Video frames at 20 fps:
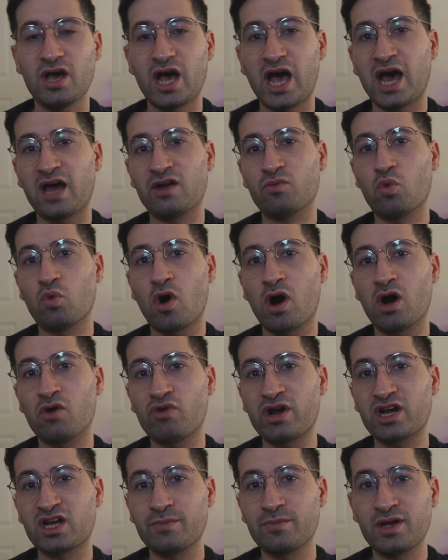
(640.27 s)
And what I
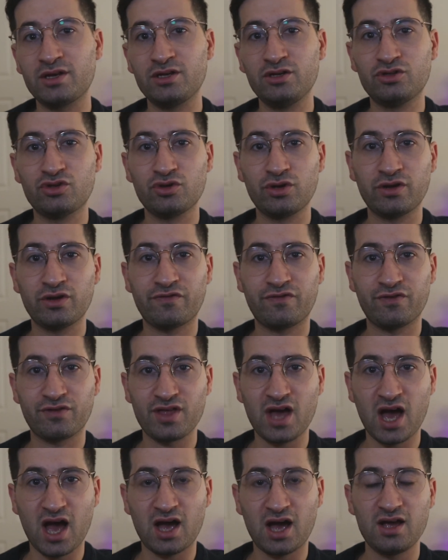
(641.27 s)
recommend you doing for
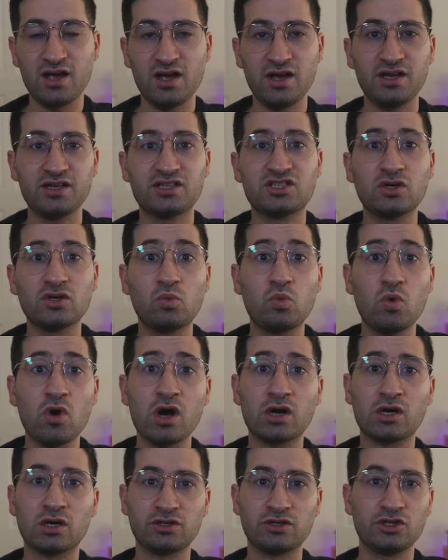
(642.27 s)
that is to
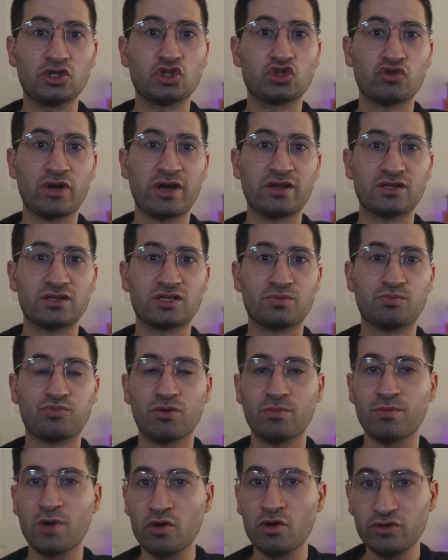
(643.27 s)
work on your strengths,
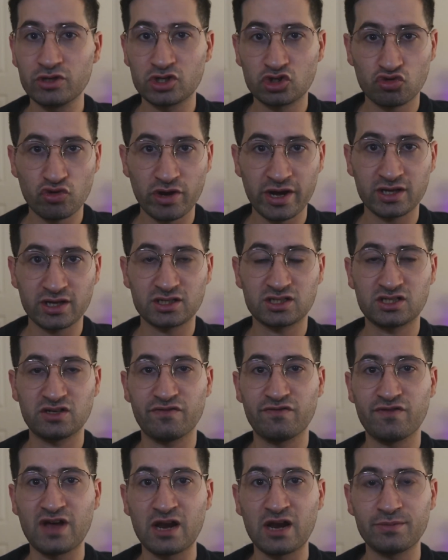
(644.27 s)
promote your strengths,
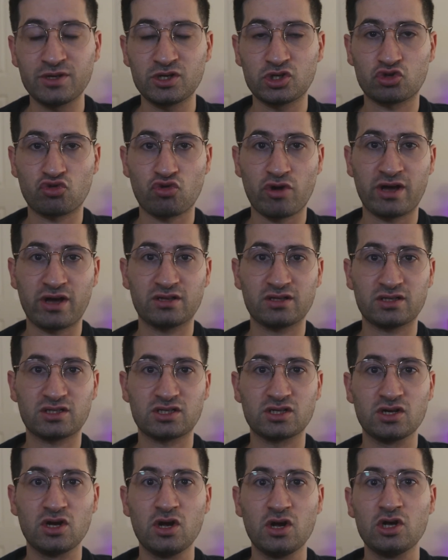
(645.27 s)
develop your
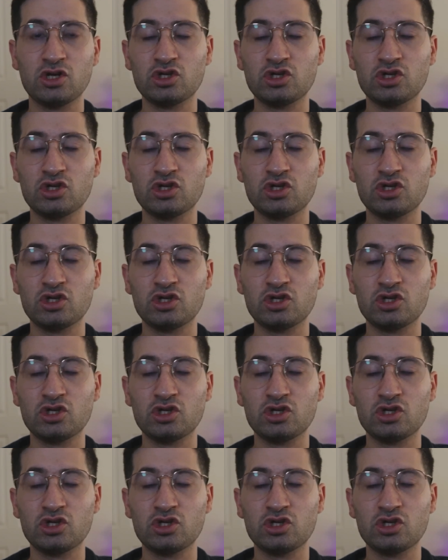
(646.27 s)
strengths,